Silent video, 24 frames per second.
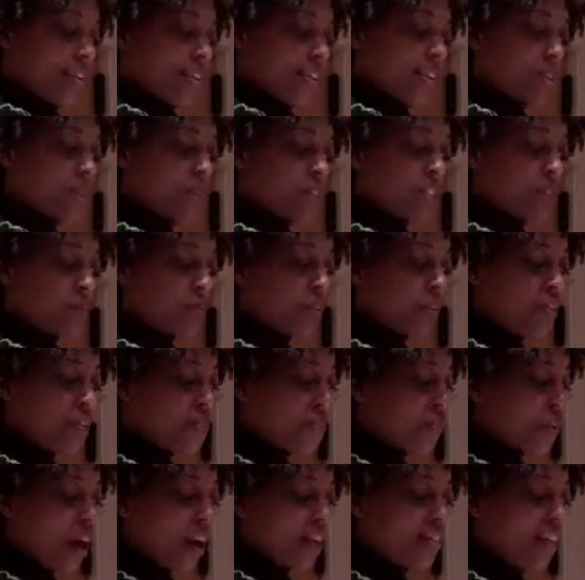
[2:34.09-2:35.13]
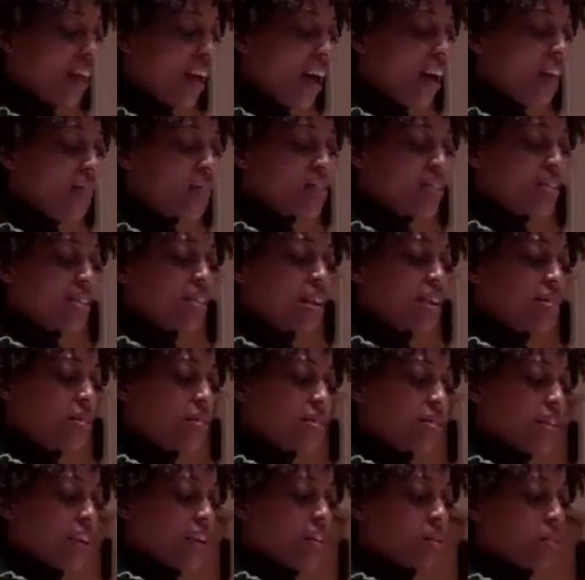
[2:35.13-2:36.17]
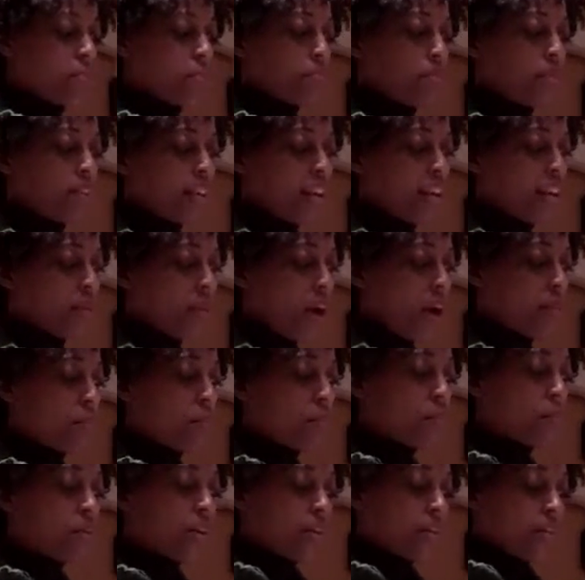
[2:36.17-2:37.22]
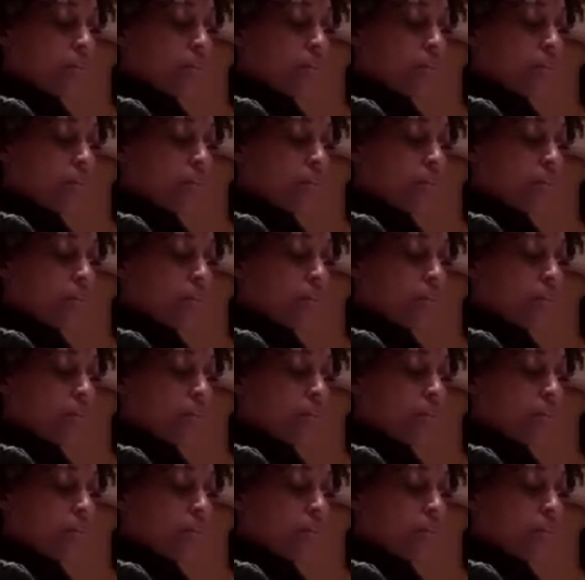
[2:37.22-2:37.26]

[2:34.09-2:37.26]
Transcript: So we sprint for our lives to the other side of the playground,